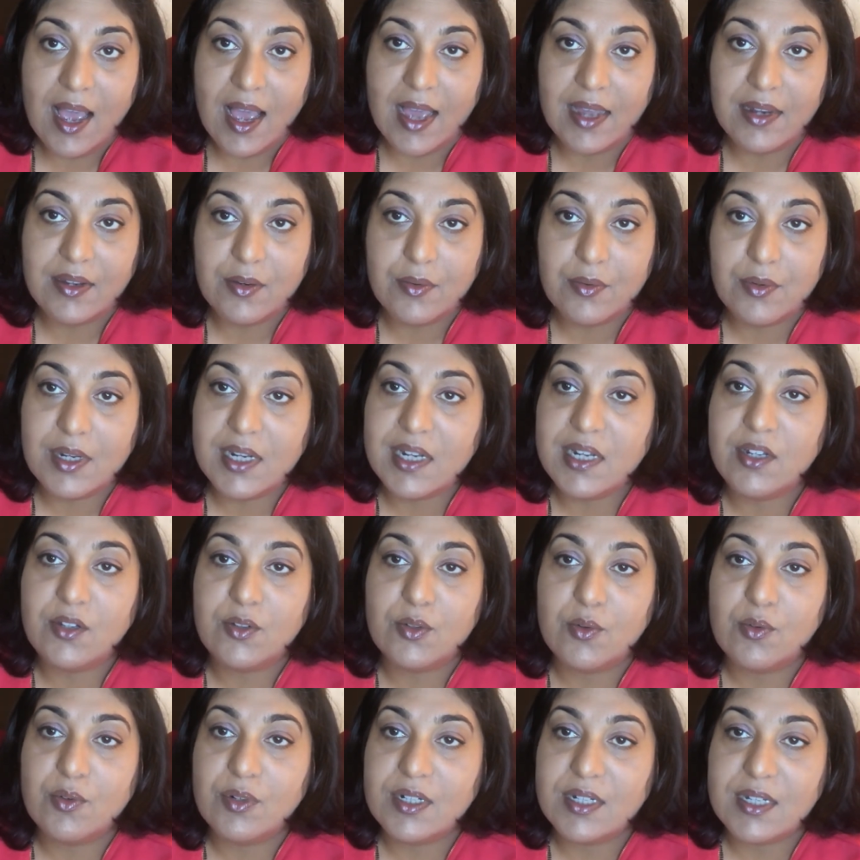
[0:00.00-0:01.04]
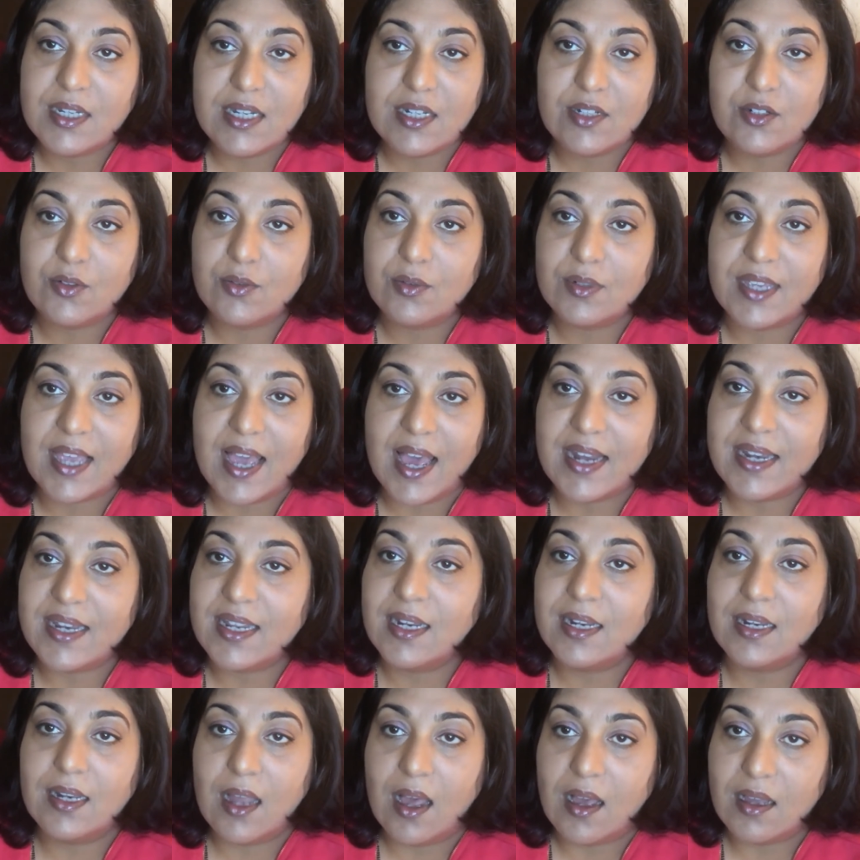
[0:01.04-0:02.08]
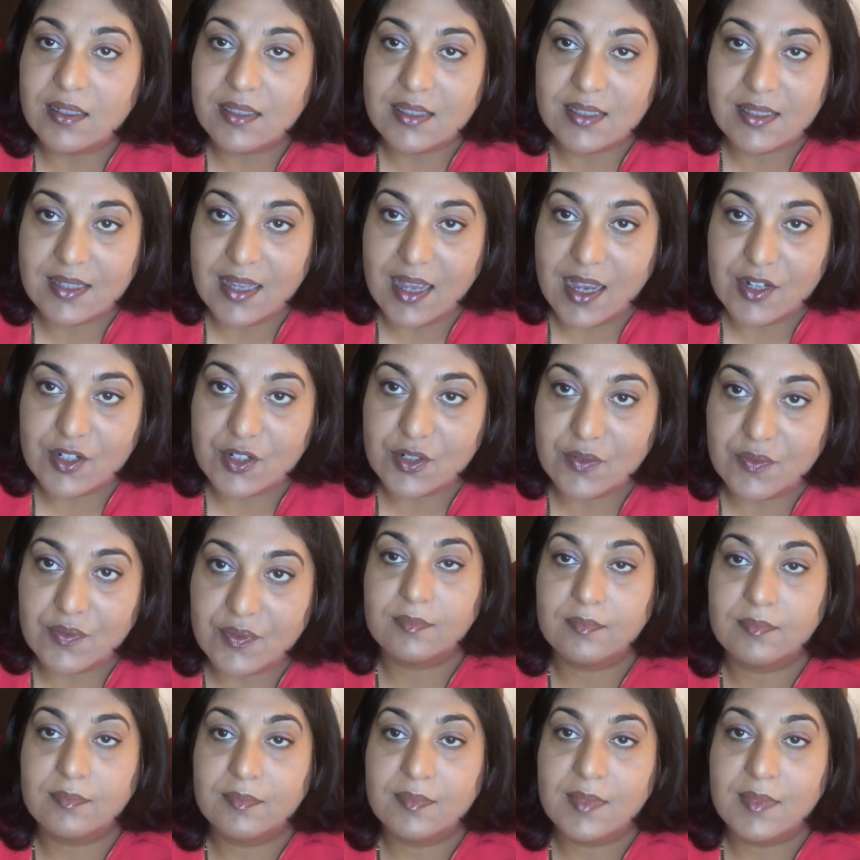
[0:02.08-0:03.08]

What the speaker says: and you really don't need to carry a large stash of it.